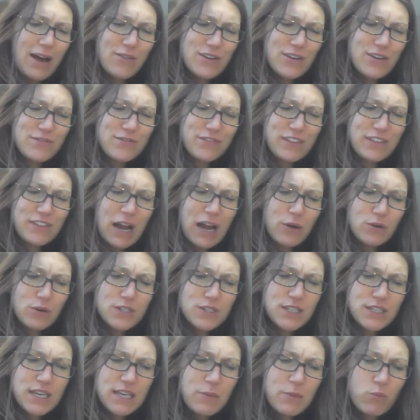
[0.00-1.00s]
can
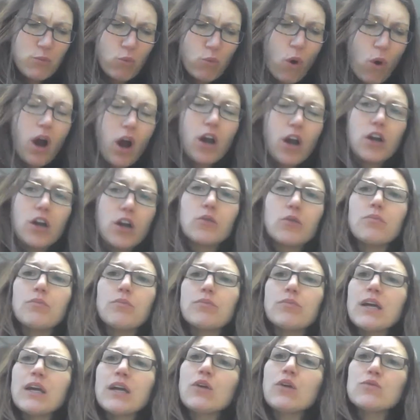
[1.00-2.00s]
flowers keep warm?
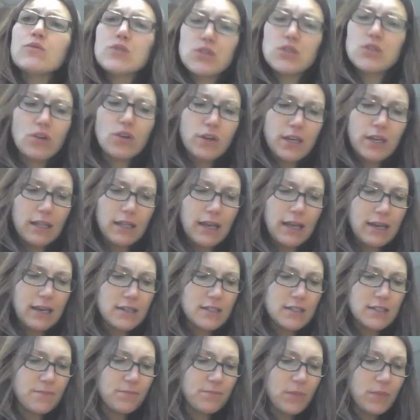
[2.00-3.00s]
They don't
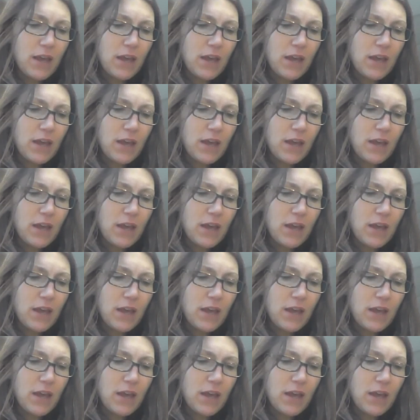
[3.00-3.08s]
circulate."